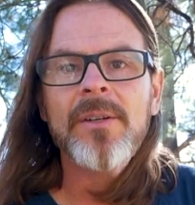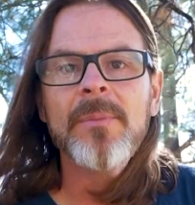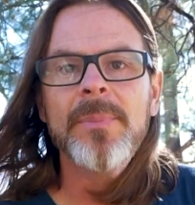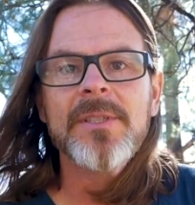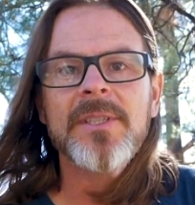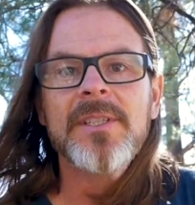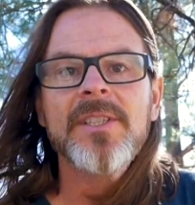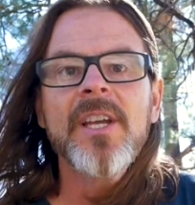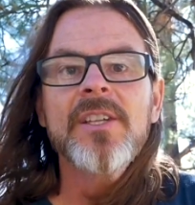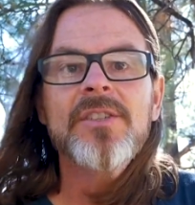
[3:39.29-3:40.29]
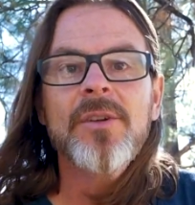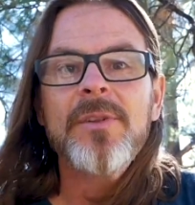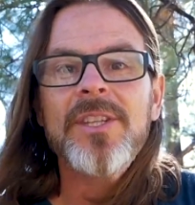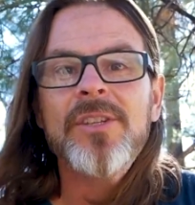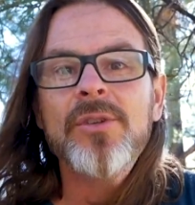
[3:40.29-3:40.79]
your business so
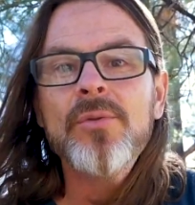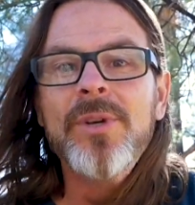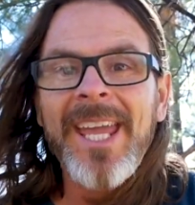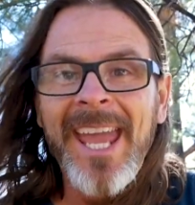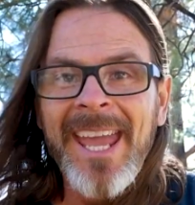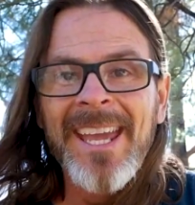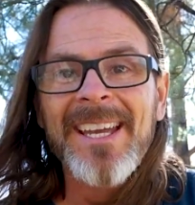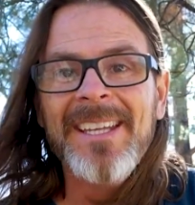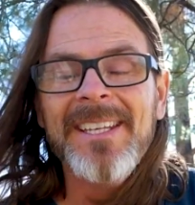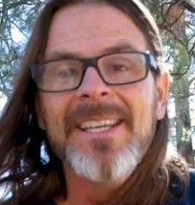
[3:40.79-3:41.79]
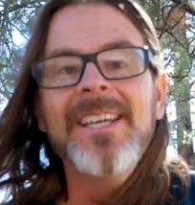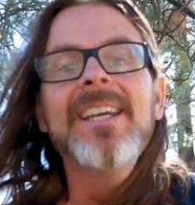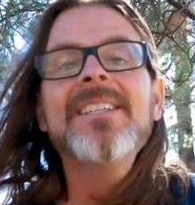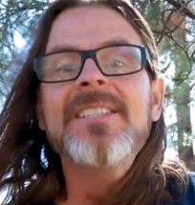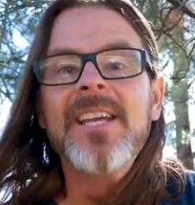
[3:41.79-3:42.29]
that you can
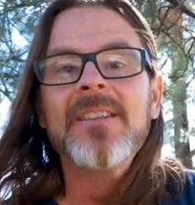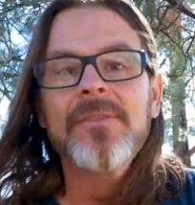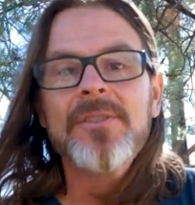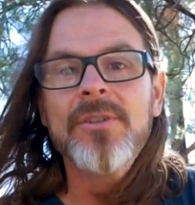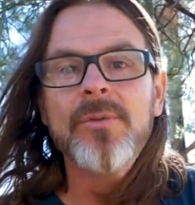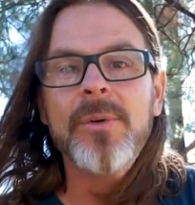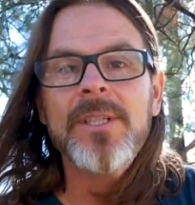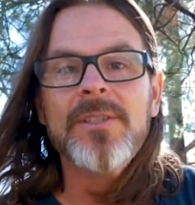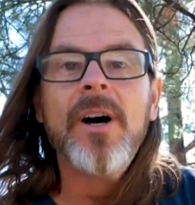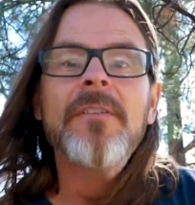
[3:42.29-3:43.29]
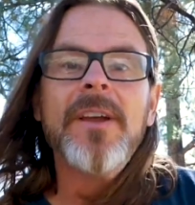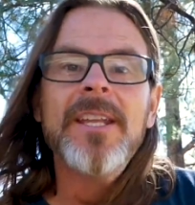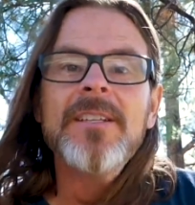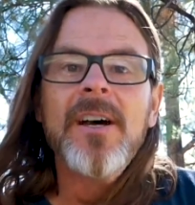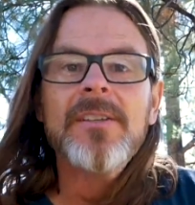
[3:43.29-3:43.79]
take those 2 weeks off
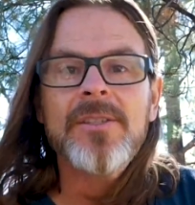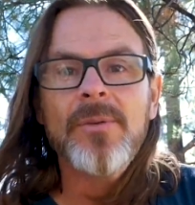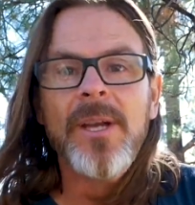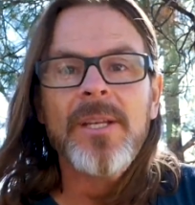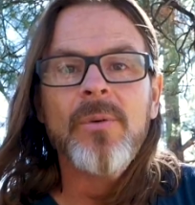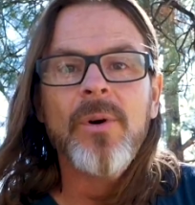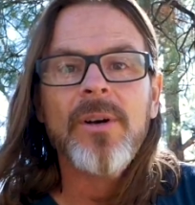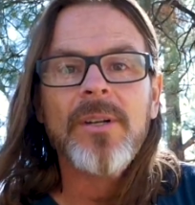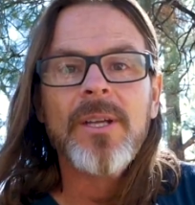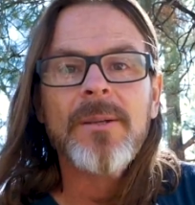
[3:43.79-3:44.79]
and not do any work.